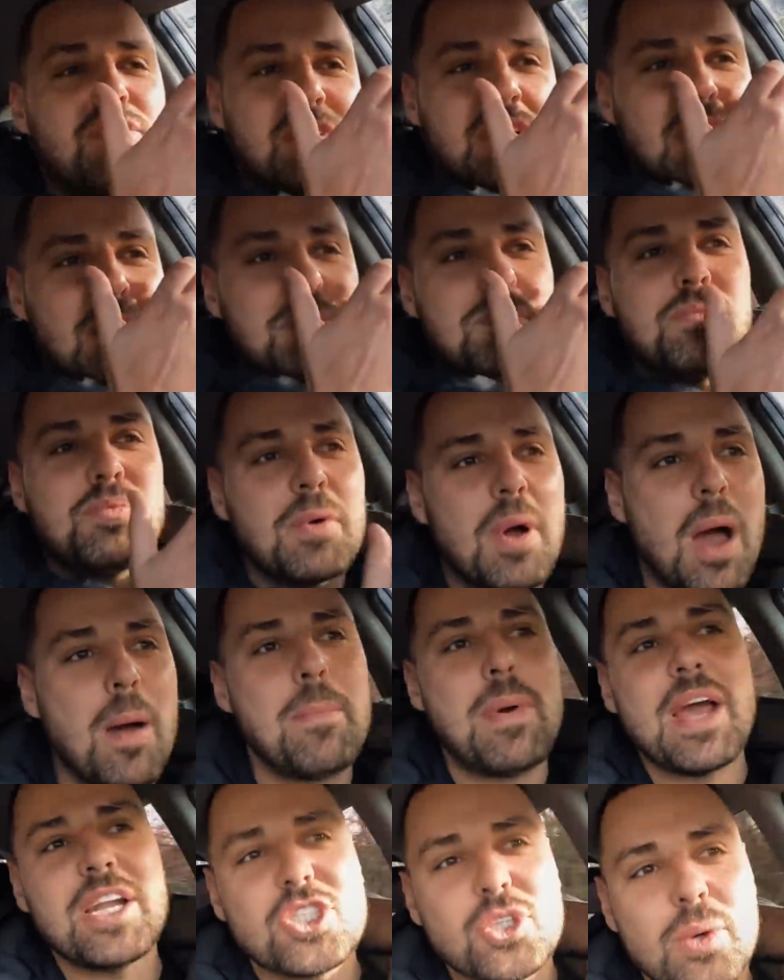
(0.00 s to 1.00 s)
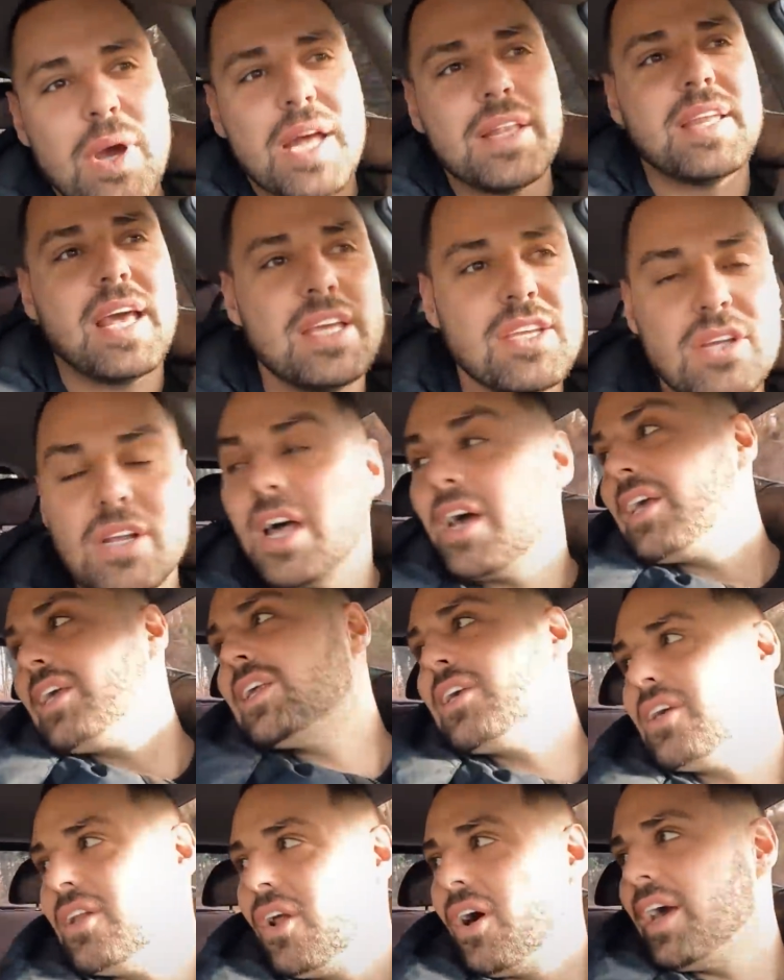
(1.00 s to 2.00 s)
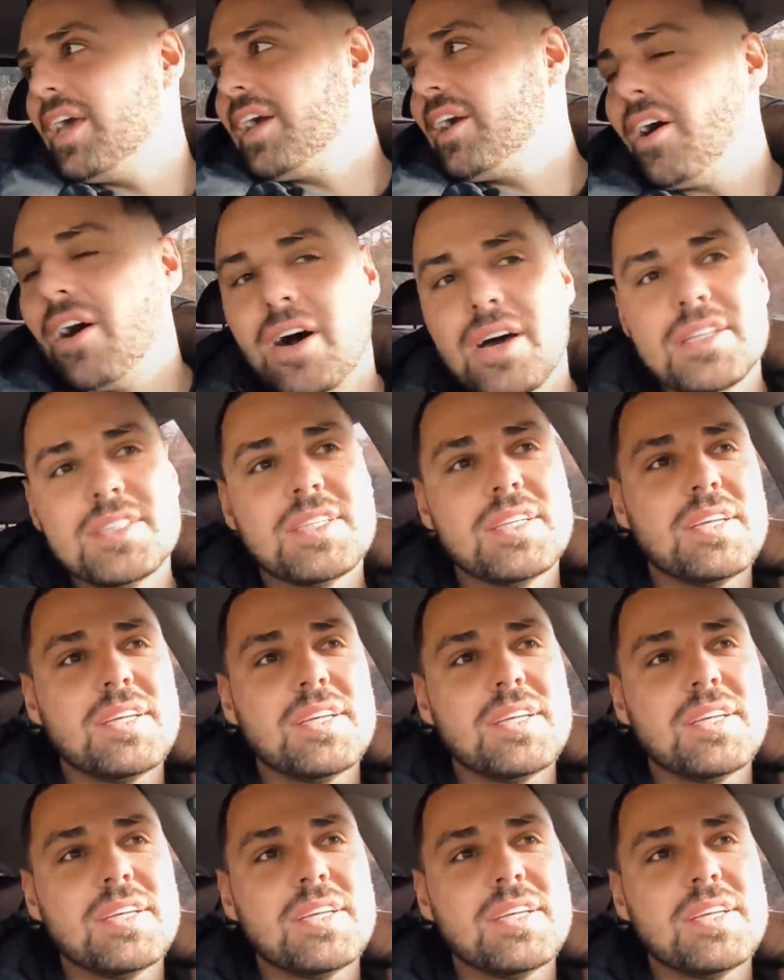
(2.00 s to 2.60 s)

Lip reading: obviously a petrolhead then. You like cars?